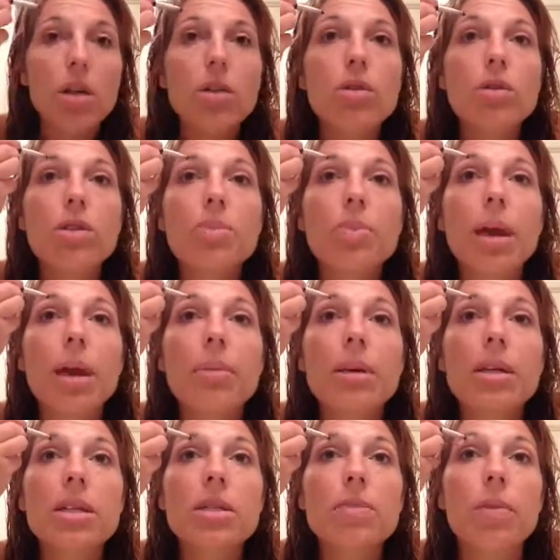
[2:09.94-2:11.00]
loose
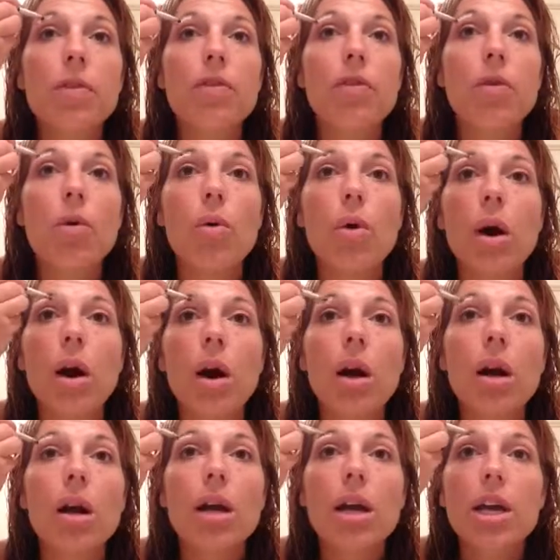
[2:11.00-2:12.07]
pigments
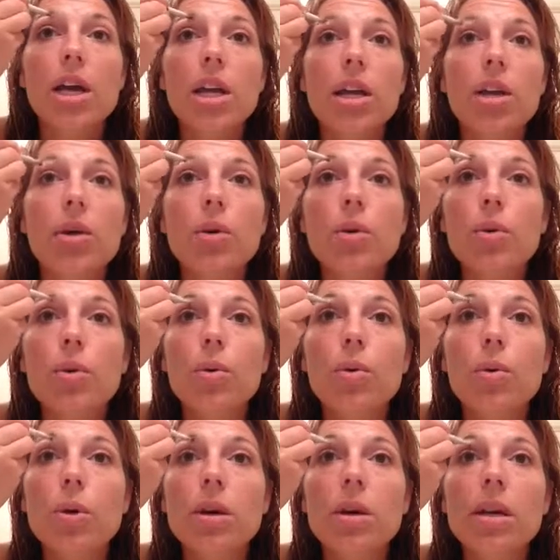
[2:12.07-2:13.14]
before,
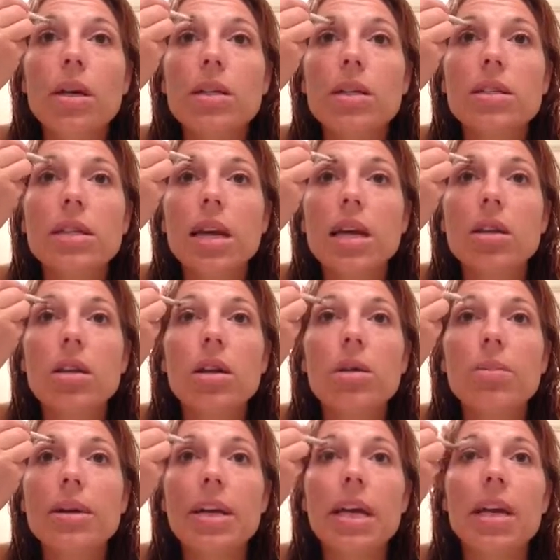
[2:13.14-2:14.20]
it does take a
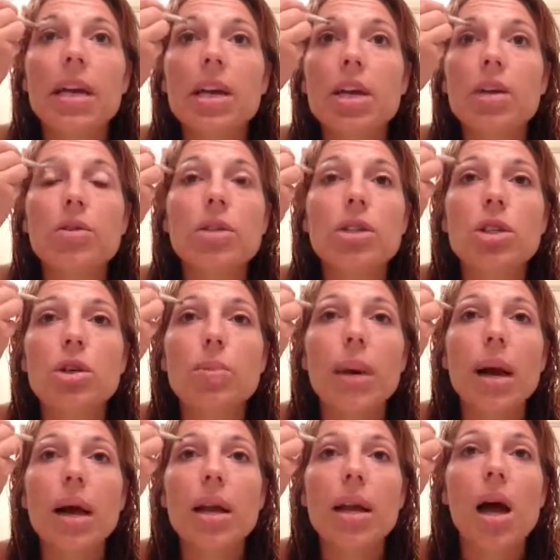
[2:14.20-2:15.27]
little bit of getting used to,
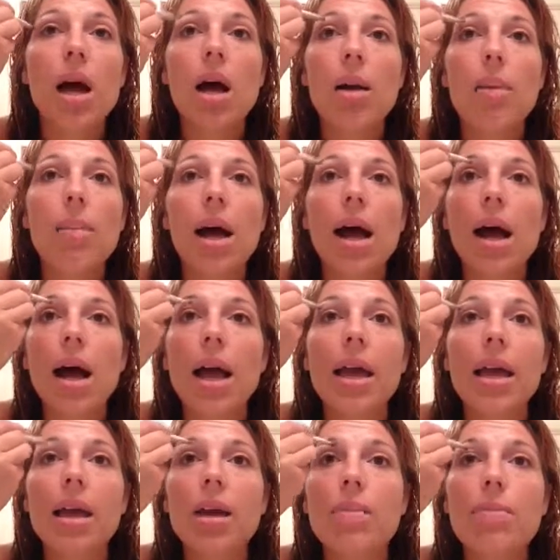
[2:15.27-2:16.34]
but
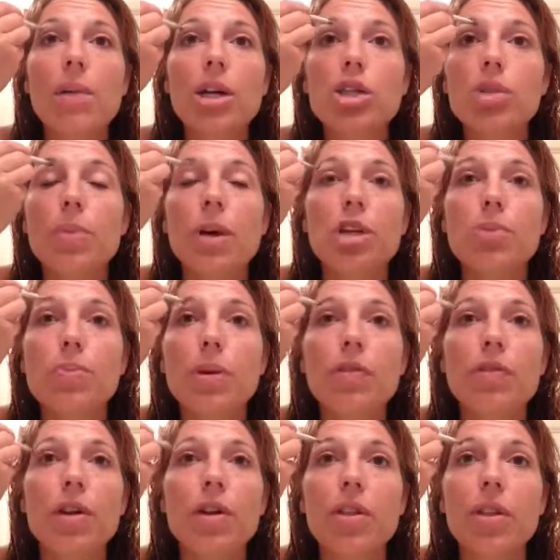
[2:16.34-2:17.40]
I much
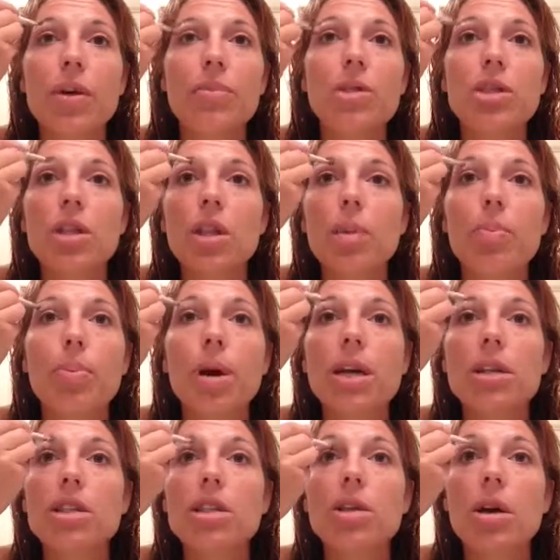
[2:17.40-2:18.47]
prefer them to the
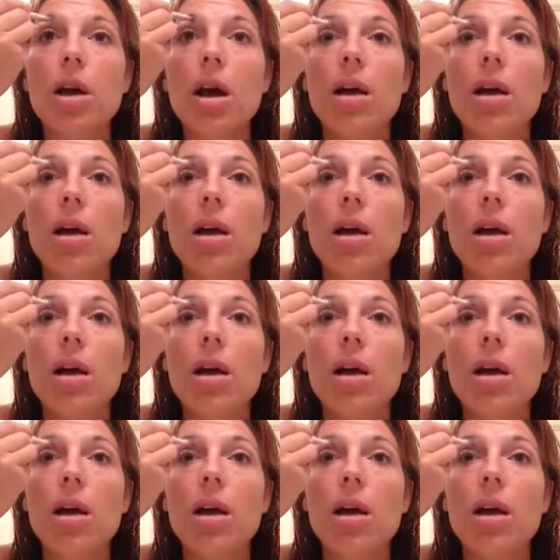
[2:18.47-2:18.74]
pressed